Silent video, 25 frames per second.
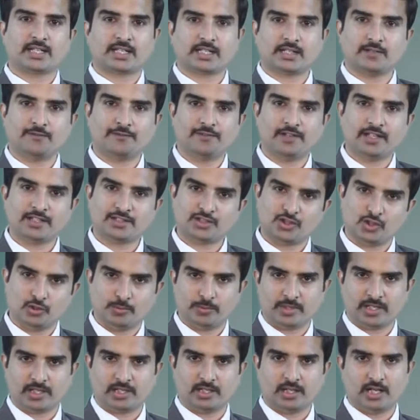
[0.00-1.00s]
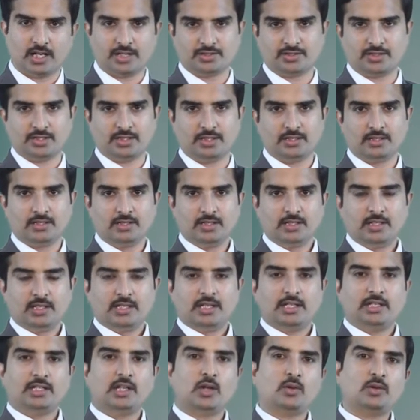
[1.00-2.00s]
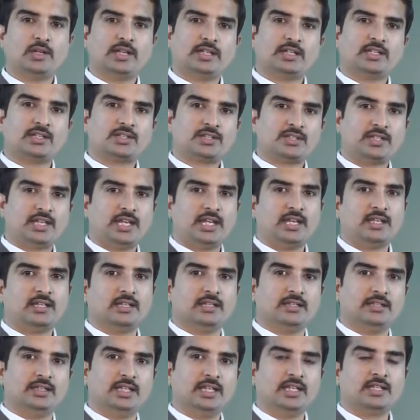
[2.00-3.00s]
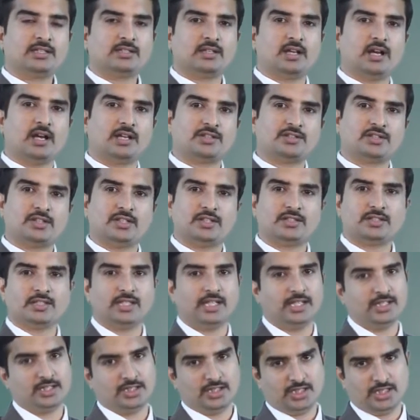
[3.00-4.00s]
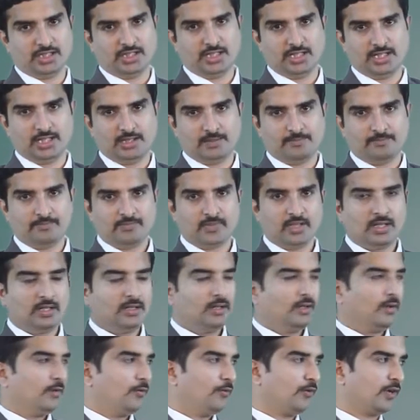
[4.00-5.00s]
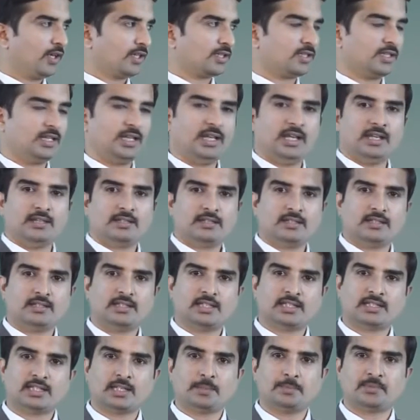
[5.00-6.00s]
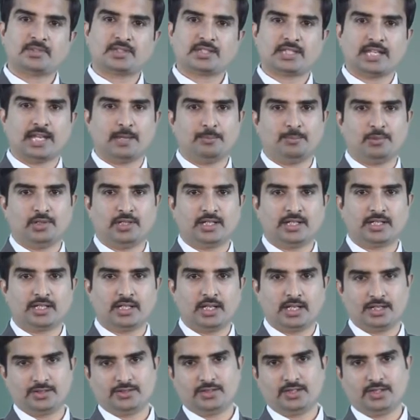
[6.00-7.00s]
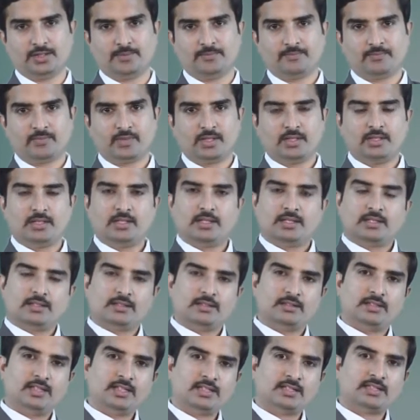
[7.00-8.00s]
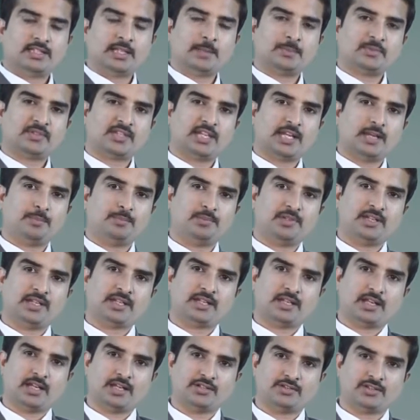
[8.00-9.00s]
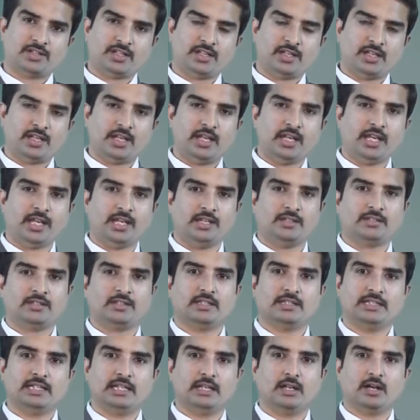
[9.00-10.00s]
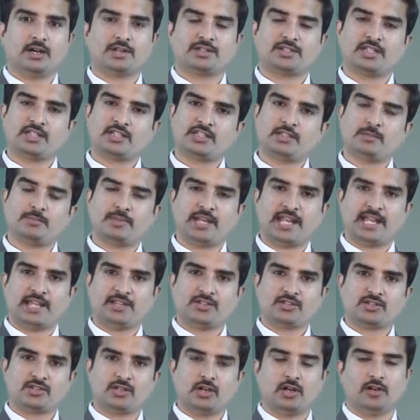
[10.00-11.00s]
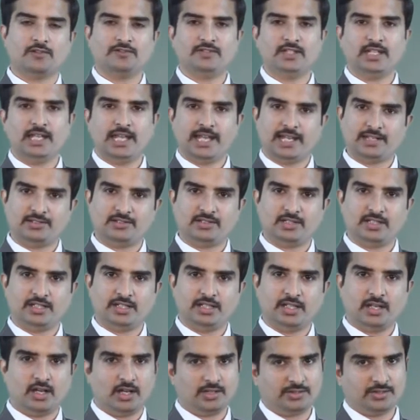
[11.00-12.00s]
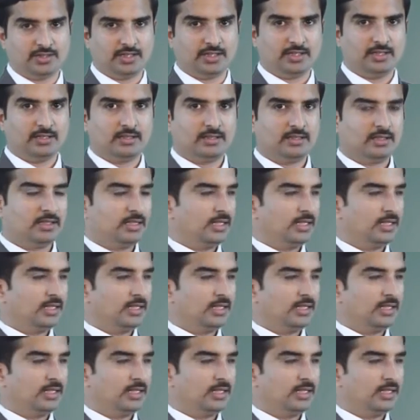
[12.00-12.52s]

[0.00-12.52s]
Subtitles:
circumflex humeral artery. Now let us take these arteries in detail. First is the subscapular artery. This subscapular artery is the largest branch of the axillary artery.